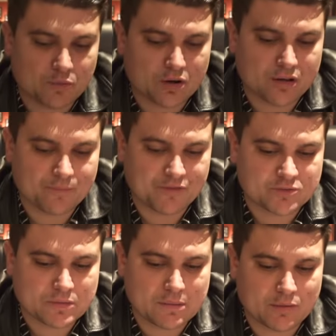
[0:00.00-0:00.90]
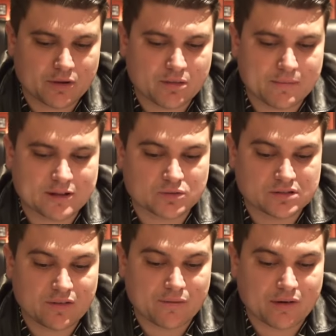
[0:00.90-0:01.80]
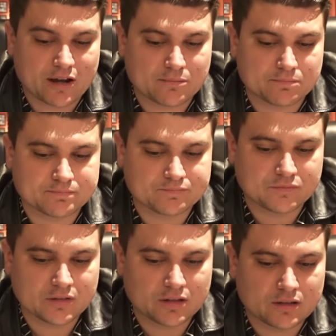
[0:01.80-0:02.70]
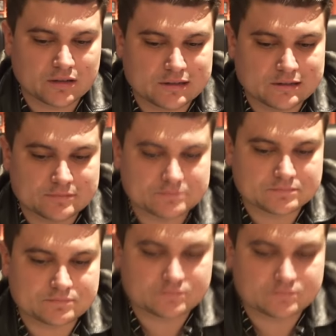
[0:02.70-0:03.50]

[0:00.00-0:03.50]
didn't really blow our socks off. But we would recommend the